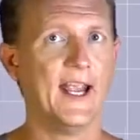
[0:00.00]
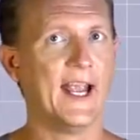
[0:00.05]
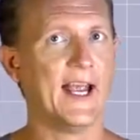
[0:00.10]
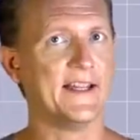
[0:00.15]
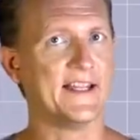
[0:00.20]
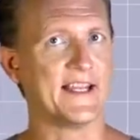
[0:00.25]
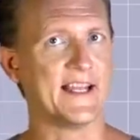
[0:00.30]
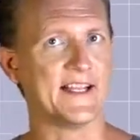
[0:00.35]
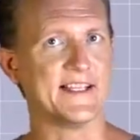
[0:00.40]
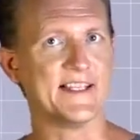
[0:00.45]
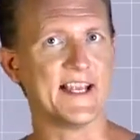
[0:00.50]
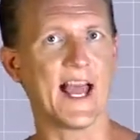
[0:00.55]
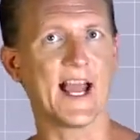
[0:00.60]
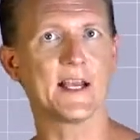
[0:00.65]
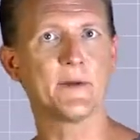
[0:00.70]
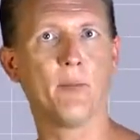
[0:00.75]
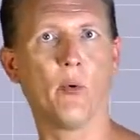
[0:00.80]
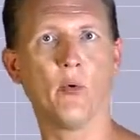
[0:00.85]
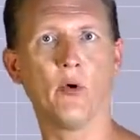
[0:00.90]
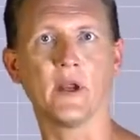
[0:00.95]
And the
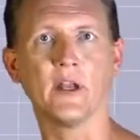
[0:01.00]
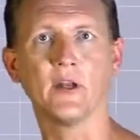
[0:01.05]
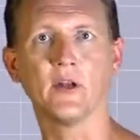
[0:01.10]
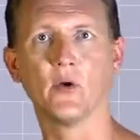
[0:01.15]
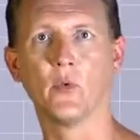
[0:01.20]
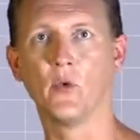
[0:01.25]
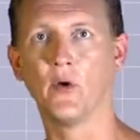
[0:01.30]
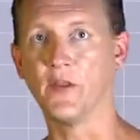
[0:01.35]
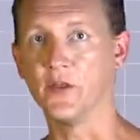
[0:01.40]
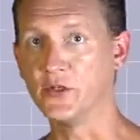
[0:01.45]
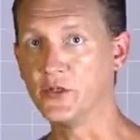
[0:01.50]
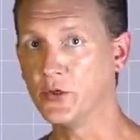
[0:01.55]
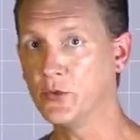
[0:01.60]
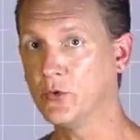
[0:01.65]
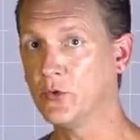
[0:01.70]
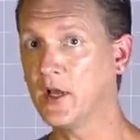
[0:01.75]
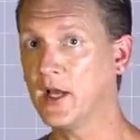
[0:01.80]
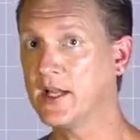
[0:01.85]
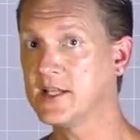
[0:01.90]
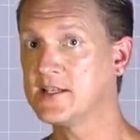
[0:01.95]
exact point where the
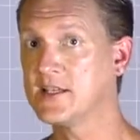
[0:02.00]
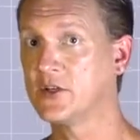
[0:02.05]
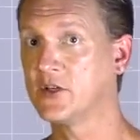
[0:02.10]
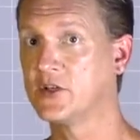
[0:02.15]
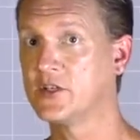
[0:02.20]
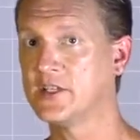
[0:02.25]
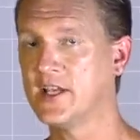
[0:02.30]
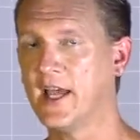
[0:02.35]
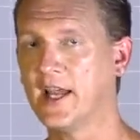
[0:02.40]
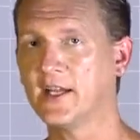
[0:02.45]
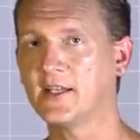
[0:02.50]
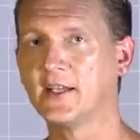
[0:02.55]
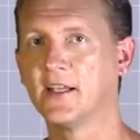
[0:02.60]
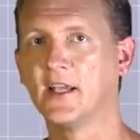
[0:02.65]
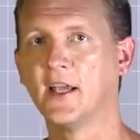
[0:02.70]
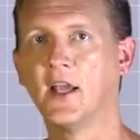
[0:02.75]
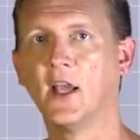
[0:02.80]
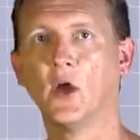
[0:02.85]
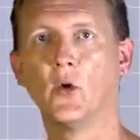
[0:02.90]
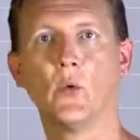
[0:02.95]
two lines intersect
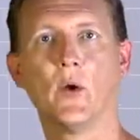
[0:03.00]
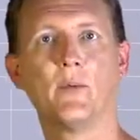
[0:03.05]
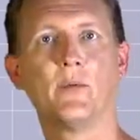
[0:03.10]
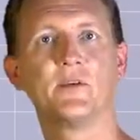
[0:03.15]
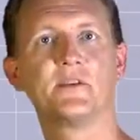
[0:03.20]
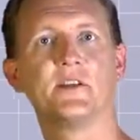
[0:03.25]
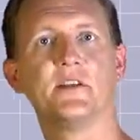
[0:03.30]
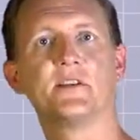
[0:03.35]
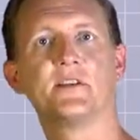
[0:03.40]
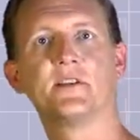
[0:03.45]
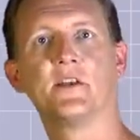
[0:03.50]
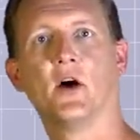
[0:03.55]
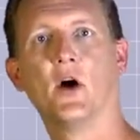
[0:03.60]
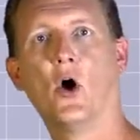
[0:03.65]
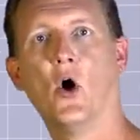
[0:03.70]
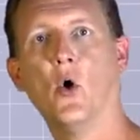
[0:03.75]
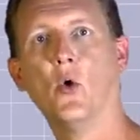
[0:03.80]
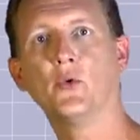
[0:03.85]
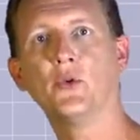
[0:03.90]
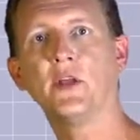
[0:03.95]
represents
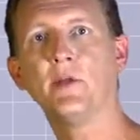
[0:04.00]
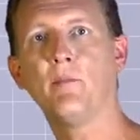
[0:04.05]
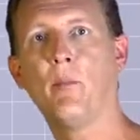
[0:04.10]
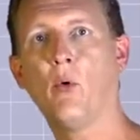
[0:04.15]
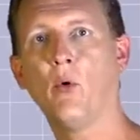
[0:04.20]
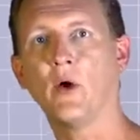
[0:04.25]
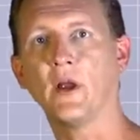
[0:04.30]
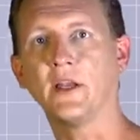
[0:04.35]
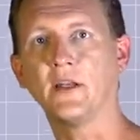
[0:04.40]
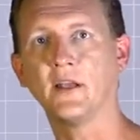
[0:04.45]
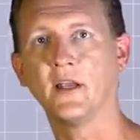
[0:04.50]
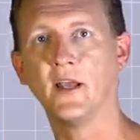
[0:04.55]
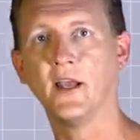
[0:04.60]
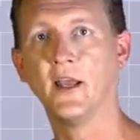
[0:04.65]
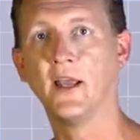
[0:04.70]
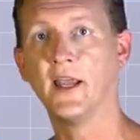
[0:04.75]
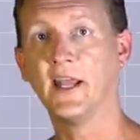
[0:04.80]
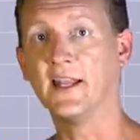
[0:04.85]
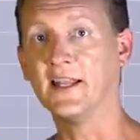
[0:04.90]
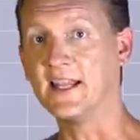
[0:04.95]
the only point
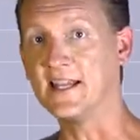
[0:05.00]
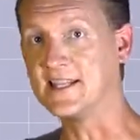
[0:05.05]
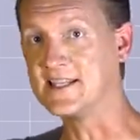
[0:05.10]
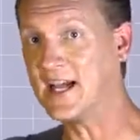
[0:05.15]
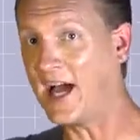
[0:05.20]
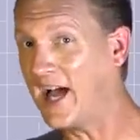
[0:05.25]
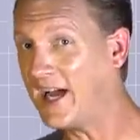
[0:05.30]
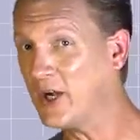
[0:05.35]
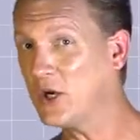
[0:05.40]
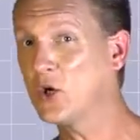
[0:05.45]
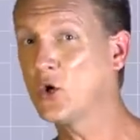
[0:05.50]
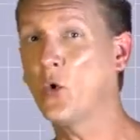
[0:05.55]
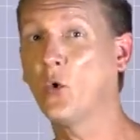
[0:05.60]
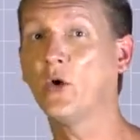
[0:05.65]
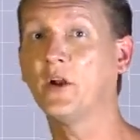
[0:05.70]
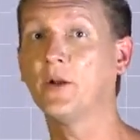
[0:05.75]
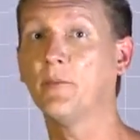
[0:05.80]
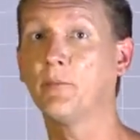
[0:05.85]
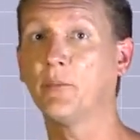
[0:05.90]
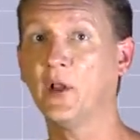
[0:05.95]
in the entire
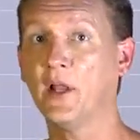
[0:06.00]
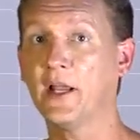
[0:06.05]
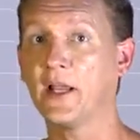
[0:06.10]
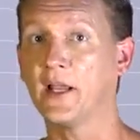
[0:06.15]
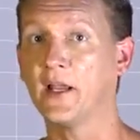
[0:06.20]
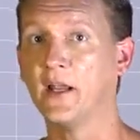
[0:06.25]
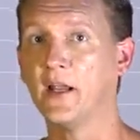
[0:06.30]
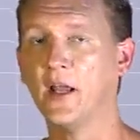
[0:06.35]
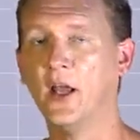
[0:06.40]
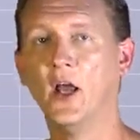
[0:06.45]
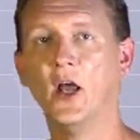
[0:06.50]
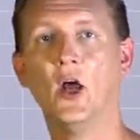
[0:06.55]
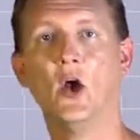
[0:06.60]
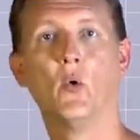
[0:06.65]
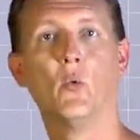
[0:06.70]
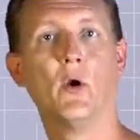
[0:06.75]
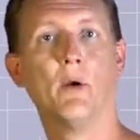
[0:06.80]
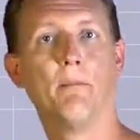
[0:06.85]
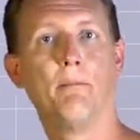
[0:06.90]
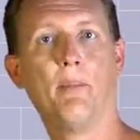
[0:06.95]
coordinate plane
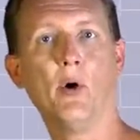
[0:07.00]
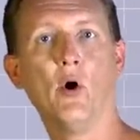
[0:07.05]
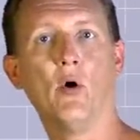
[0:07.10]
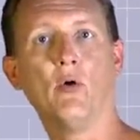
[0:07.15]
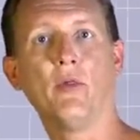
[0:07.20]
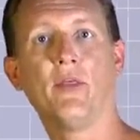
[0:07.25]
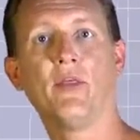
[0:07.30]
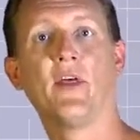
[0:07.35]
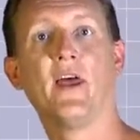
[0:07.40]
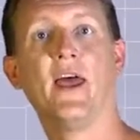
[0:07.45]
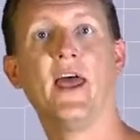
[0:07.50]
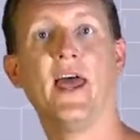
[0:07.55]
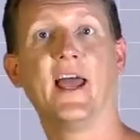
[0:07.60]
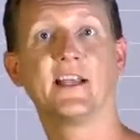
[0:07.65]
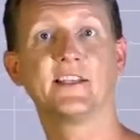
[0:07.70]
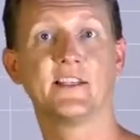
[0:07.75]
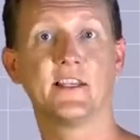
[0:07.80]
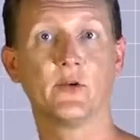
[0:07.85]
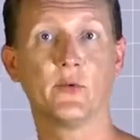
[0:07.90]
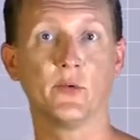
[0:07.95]
where both
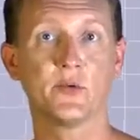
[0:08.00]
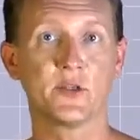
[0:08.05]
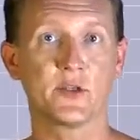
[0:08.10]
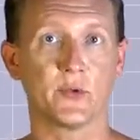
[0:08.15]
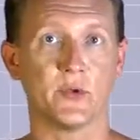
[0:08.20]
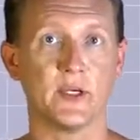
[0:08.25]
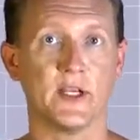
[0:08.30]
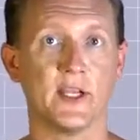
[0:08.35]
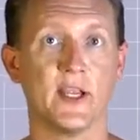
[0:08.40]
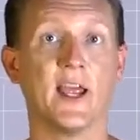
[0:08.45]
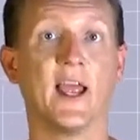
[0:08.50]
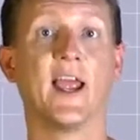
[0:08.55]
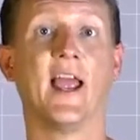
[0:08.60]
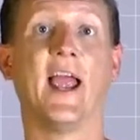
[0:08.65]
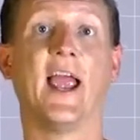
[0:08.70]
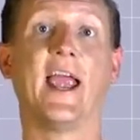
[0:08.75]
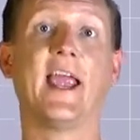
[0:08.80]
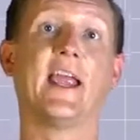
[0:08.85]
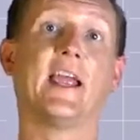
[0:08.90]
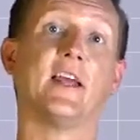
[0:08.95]
x equals 3
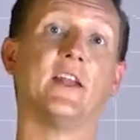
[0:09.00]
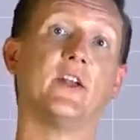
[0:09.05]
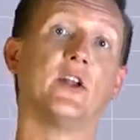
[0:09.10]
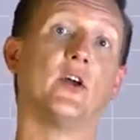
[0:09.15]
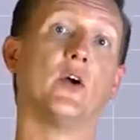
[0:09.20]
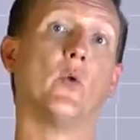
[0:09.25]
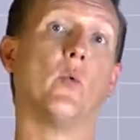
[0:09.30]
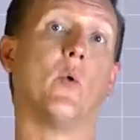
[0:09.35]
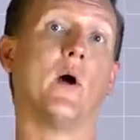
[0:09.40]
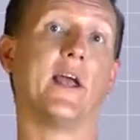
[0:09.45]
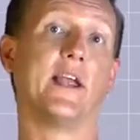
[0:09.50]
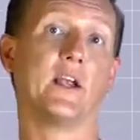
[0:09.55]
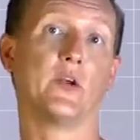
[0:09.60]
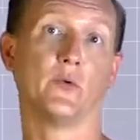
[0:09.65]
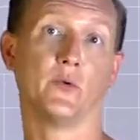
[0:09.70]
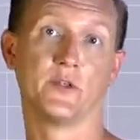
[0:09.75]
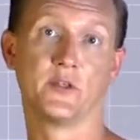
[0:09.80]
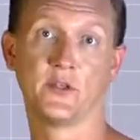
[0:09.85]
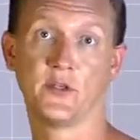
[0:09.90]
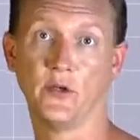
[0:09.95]
and y
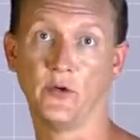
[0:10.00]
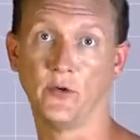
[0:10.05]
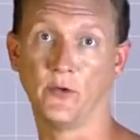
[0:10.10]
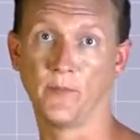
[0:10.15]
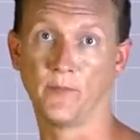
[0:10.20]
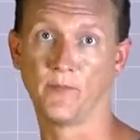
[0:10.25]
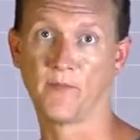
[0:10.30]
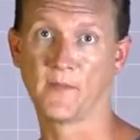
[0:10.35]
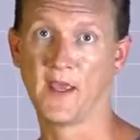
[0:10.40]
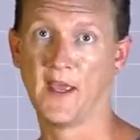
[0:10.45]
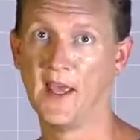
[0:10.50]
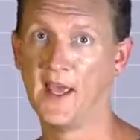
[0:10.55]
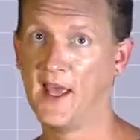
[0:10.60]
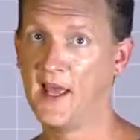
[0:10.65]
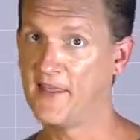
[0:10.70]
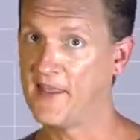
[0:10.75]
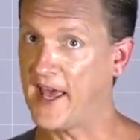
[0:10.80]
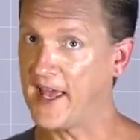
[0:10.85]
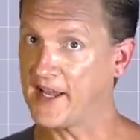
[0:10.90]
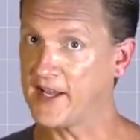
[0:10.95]
equals 2.
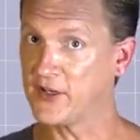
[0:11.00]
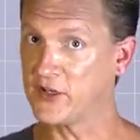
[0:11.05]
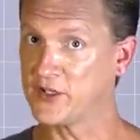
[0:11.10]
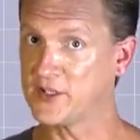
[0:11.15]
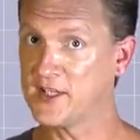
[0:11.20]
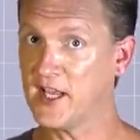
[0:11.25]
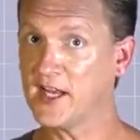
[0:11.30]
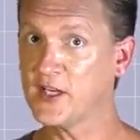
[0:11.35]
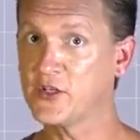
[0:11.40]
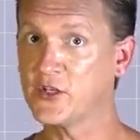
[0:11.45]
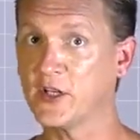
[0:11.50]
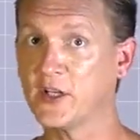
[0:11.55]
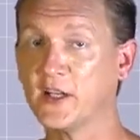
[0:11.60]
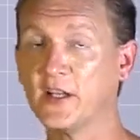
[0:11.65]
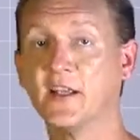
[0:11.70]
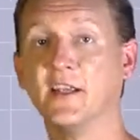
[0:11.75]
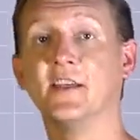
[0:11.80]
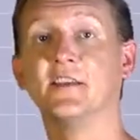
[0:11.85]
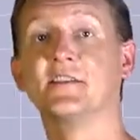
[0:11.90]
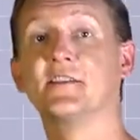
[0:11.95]
That
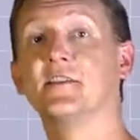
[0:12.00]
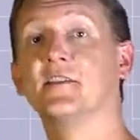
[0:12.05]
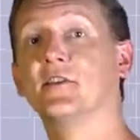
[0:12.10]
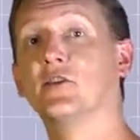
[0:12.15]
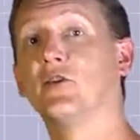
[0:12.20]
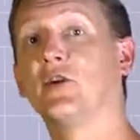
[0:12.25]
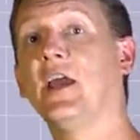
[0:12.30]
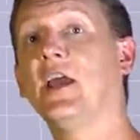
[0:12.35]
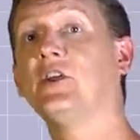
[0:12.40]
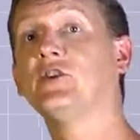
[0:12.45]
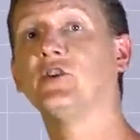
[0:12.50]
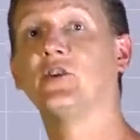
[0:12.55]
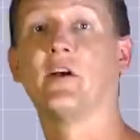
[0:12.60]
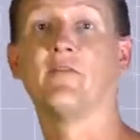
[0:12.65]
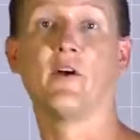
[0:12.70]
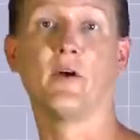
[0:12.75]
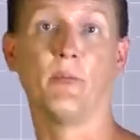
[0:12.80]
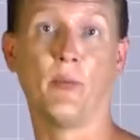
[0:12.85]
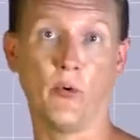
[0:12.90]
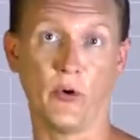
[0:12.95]
intersection is the location
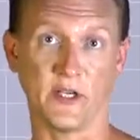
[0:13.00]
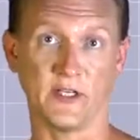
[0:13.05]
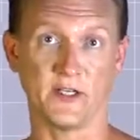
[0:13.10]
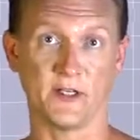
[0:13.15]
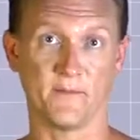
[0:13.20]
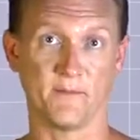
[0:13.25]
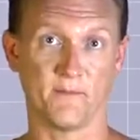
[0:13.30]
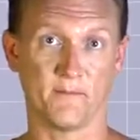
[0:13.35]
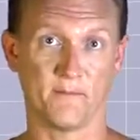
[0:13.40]
of our point.